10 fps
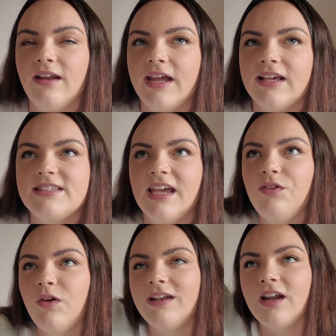like say if
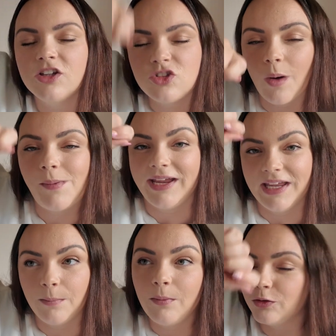you had like a top
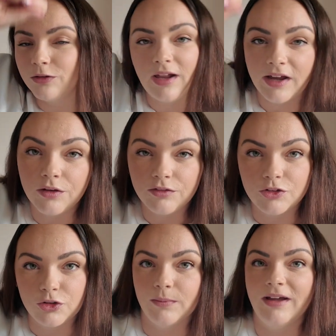hanging up on like over your
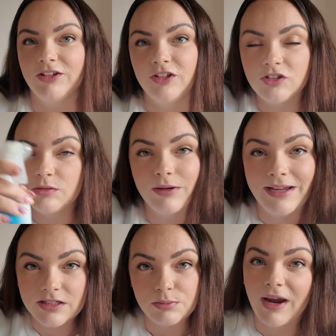door or whatever, and you
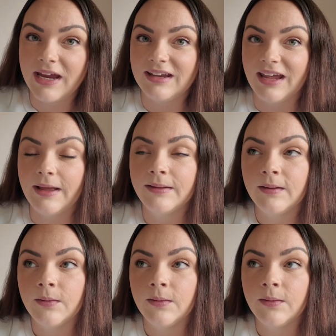sprayed it,